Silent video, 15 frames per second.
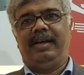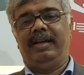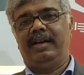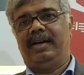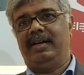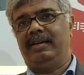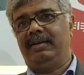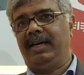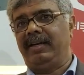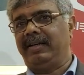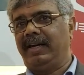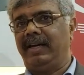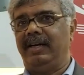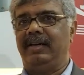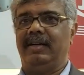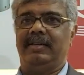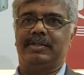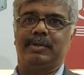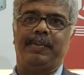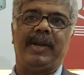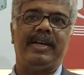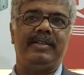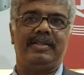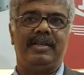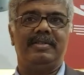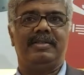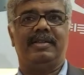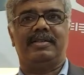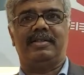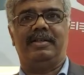in our entire supply chain
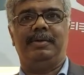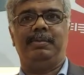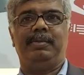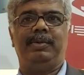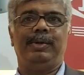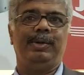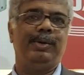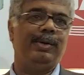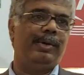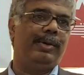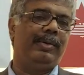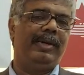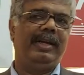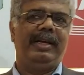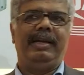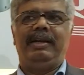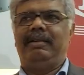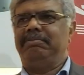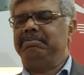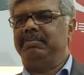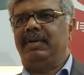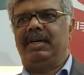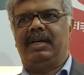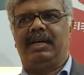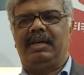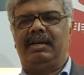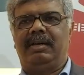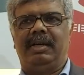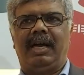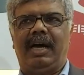system,
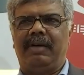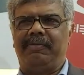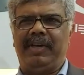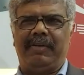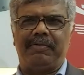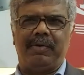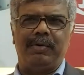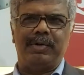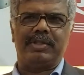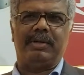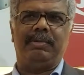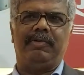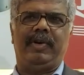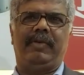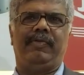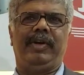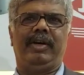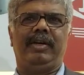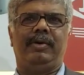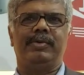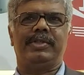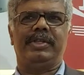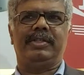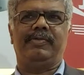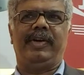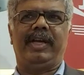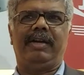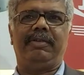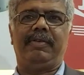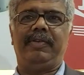and we have closed some of our warehouses.
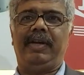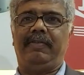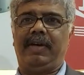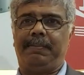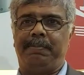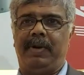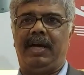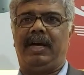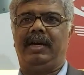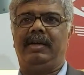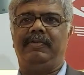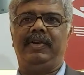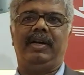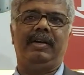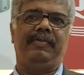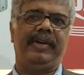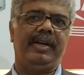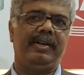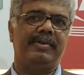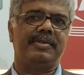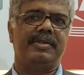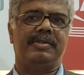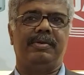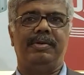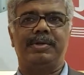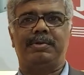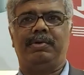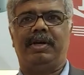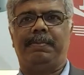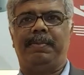Wherever we have our plant, we had a warehouses
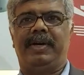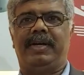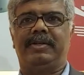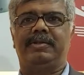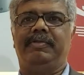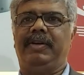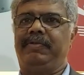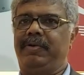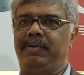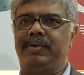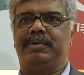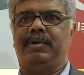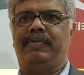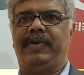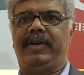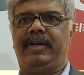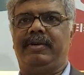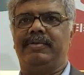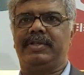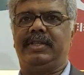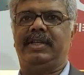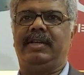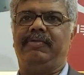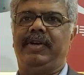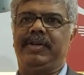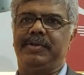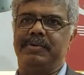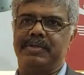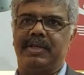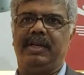close to our plant, so we have closed those warehouses and we
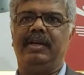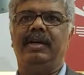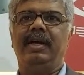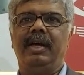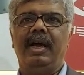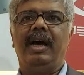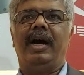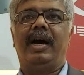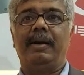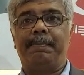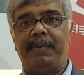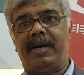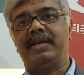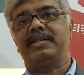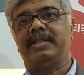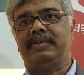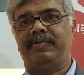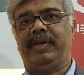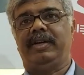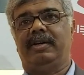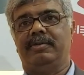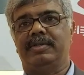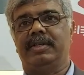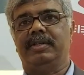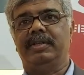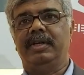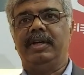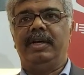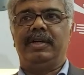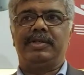are using our plants as warehouses.
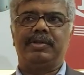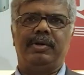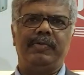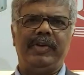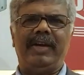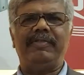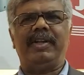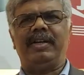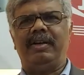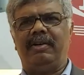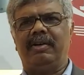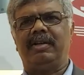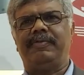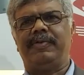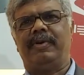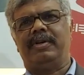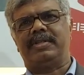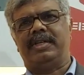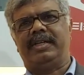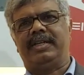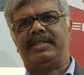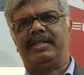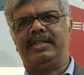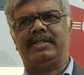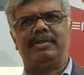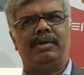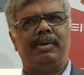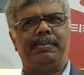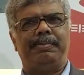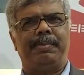So we have done a lot of cost reduction.
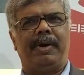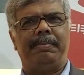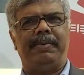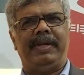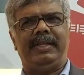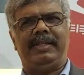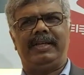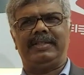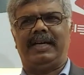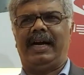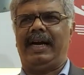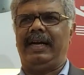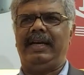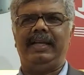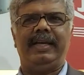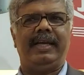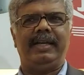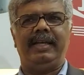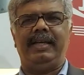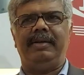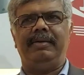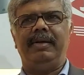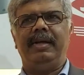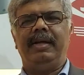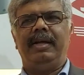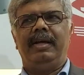So probably there is hardly any